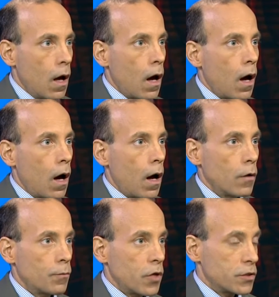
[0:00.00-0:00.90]
Uh,
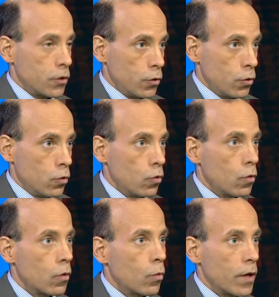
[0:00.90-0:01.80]
President Hu
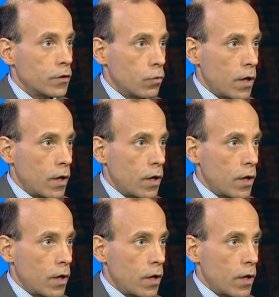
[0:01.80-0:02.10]
went to